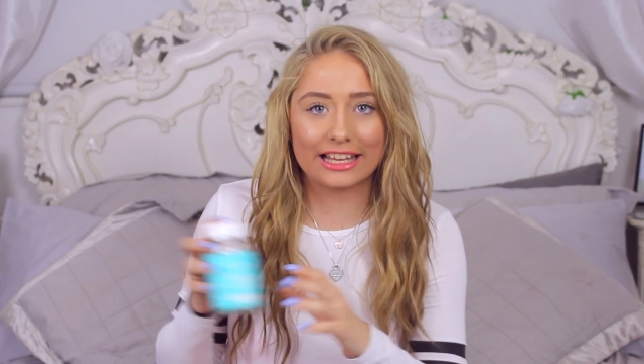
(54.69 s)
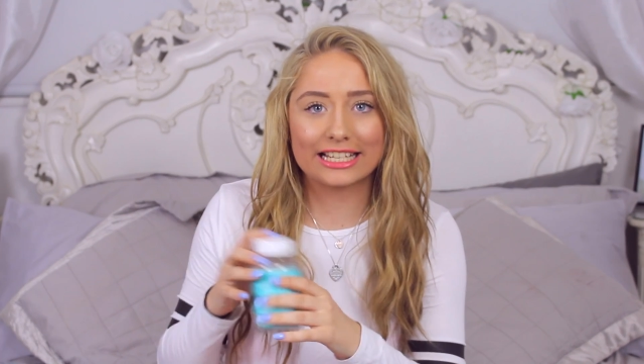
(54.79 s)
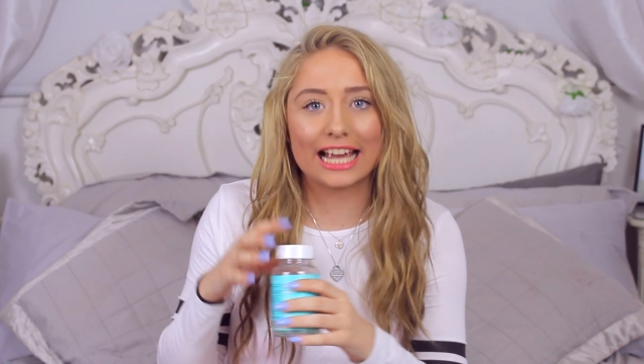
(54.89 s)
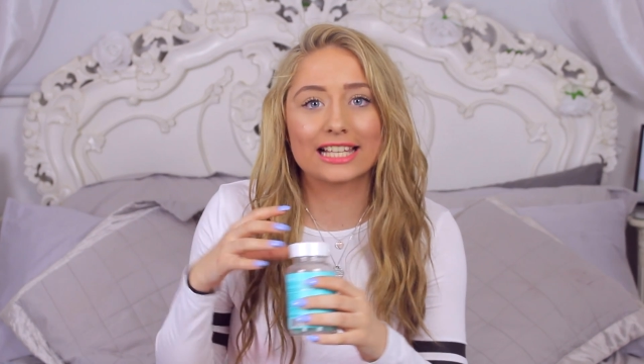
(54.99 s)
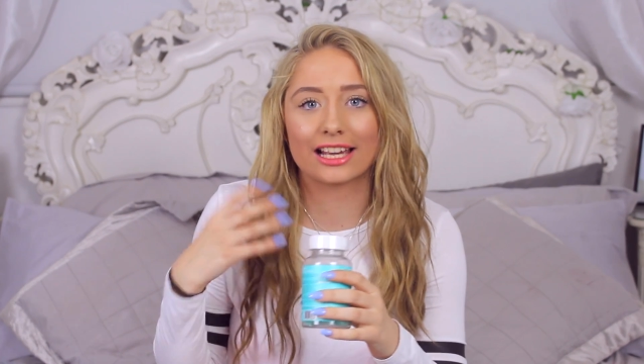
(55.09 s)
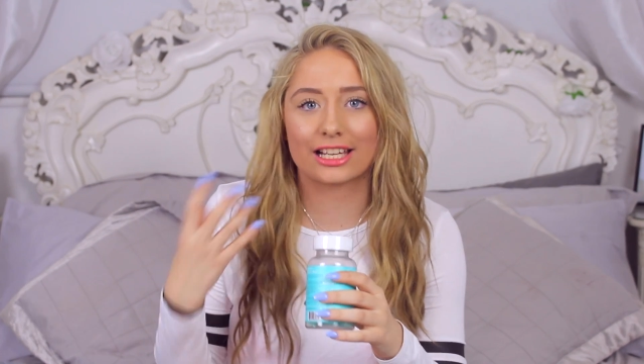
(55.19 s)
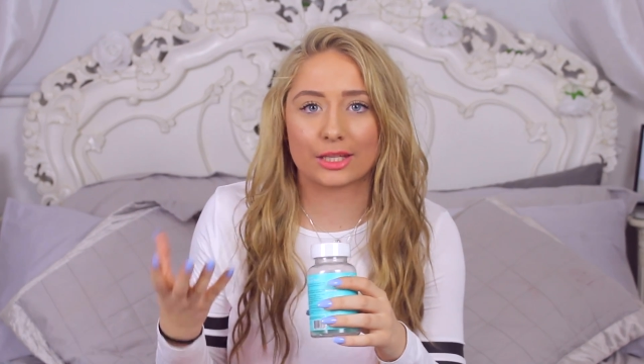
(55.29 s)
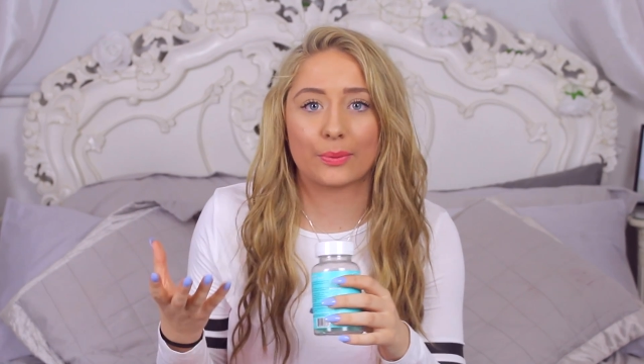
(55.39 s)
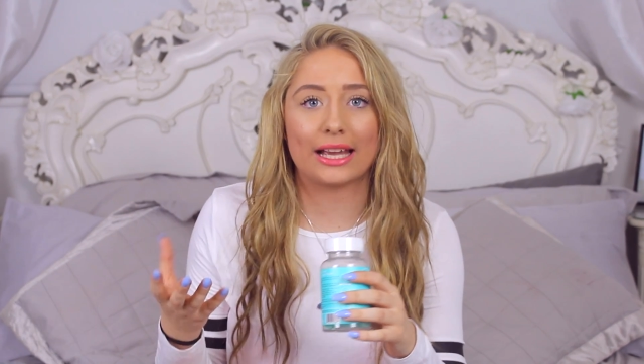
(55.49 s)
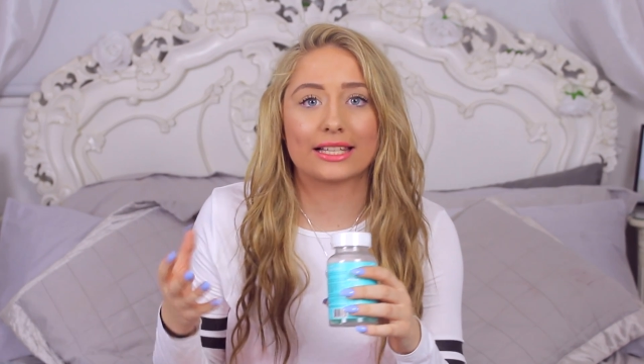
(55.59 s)
They taste like
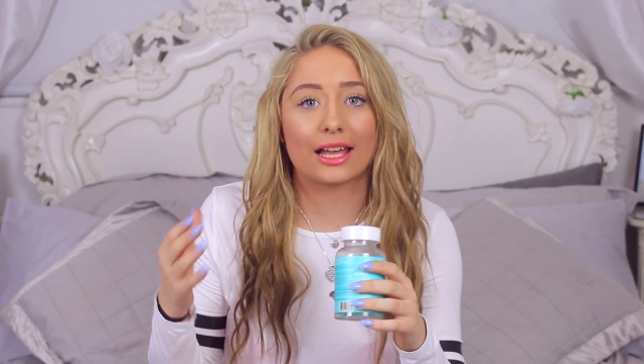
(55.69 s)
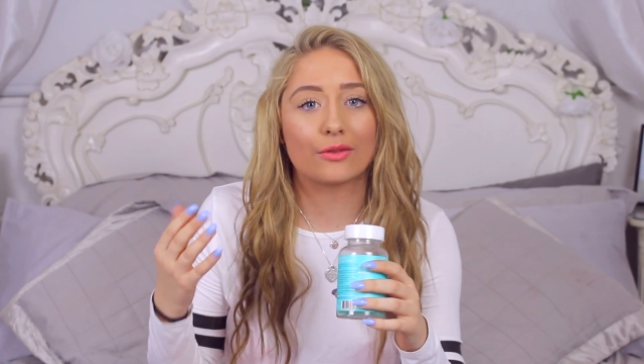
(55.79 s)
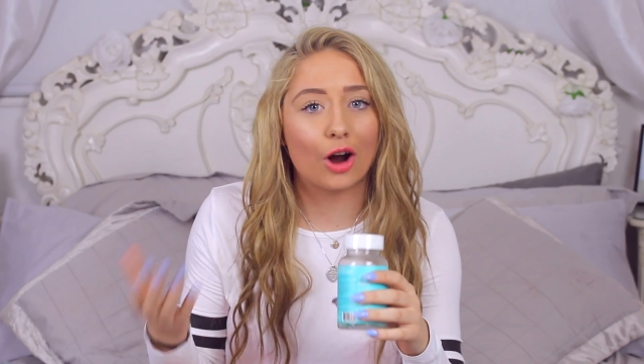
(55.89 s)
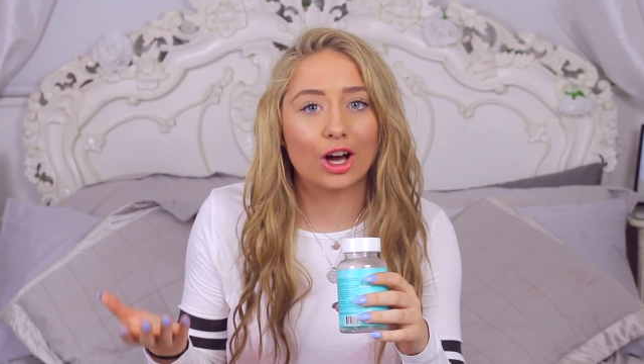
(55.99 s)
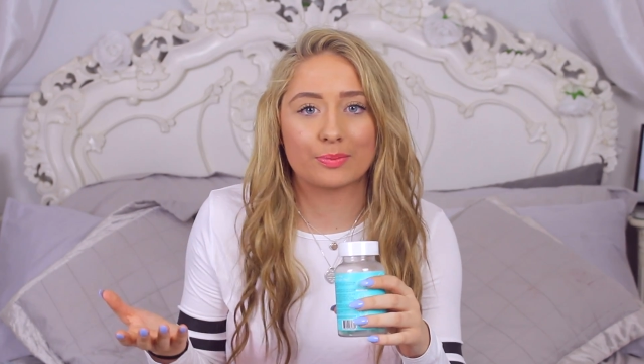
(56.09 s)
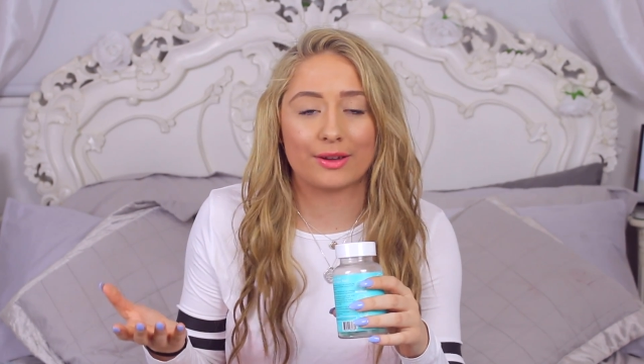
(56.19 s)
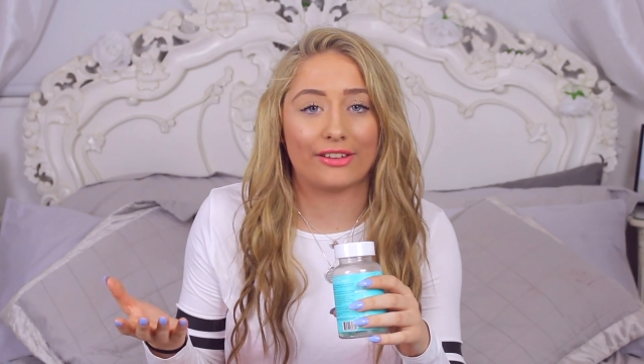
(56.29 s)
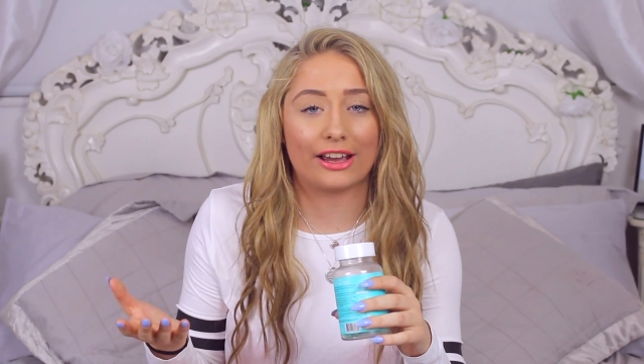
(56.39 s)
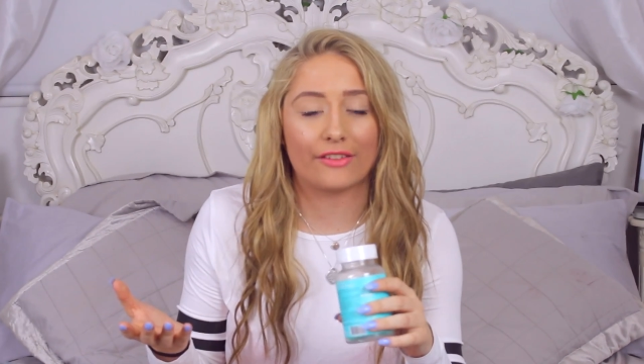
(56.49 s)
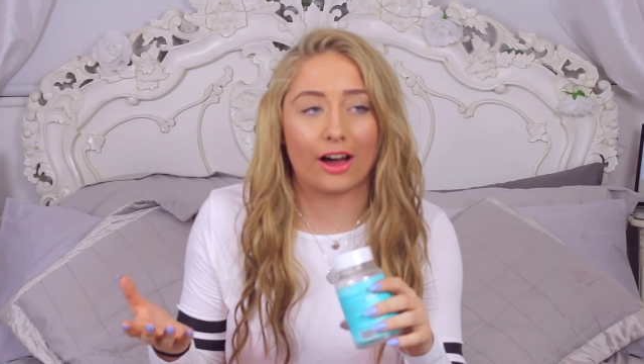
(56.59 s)
sweets. They're raspberry
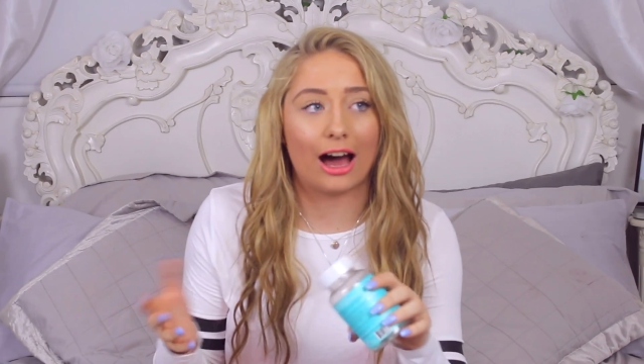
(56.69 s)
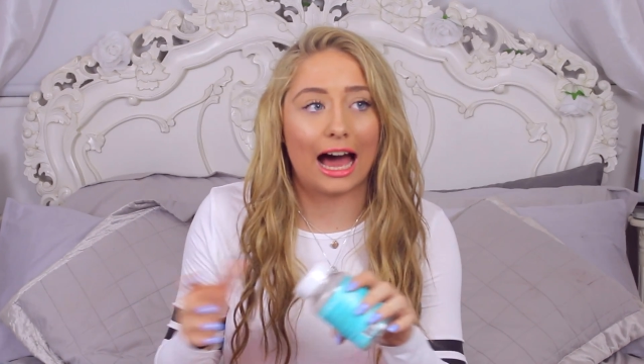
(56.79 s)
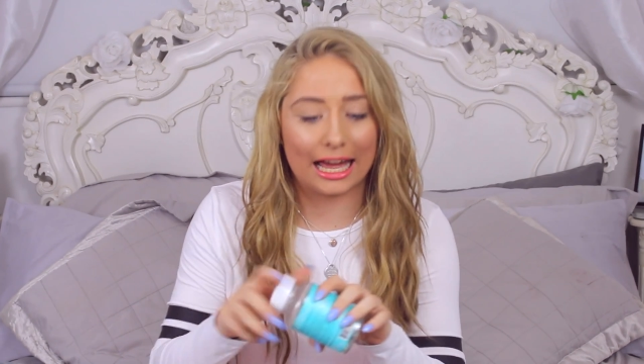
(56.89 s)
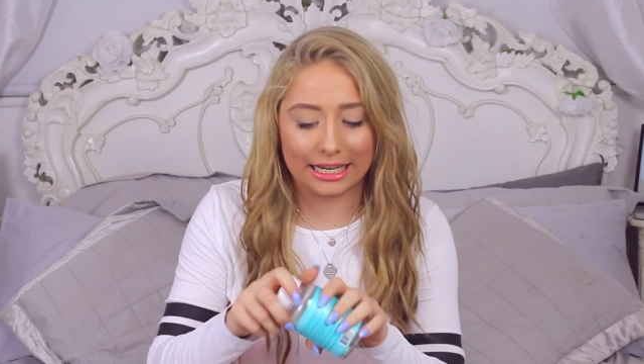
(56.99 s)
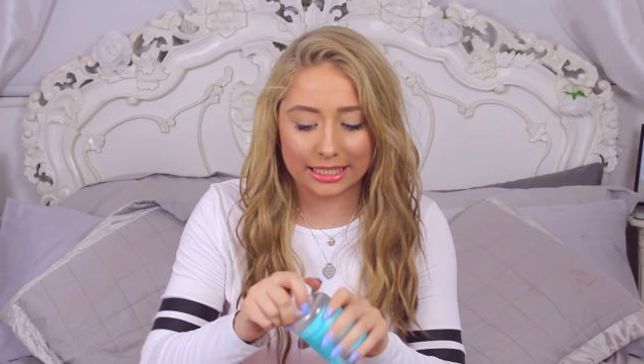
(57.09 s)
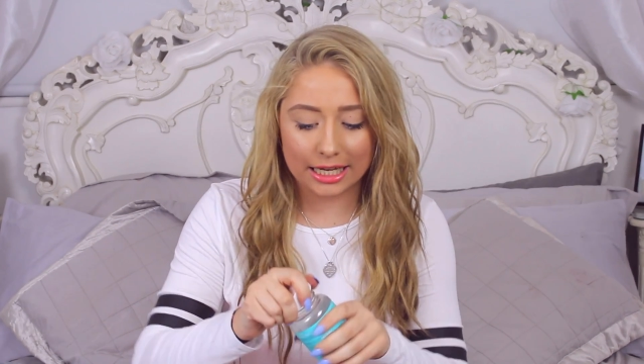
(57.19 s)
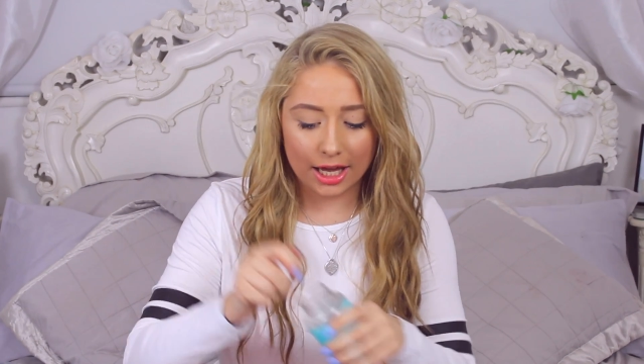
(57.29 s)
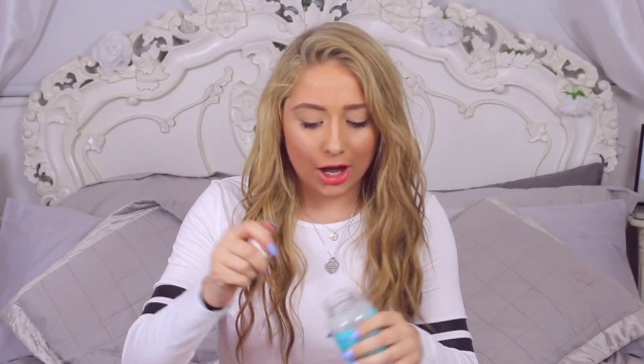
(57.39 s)
flavour and